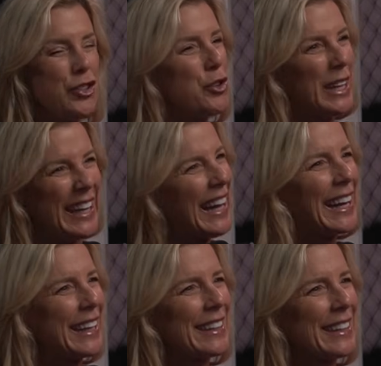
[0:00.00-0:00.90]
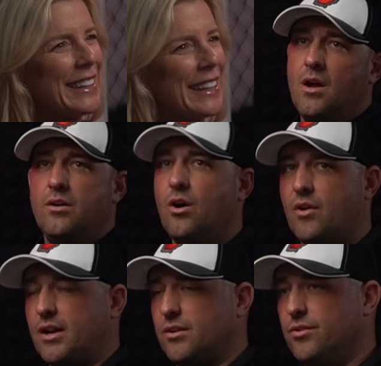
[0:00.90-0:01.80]
you get it? No,
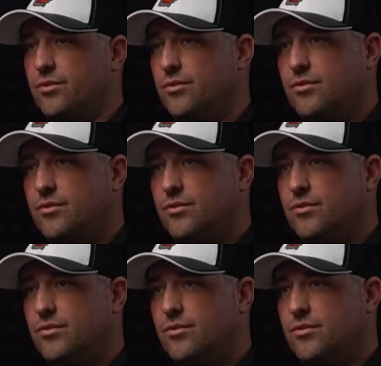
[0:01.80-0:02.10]
not a clue.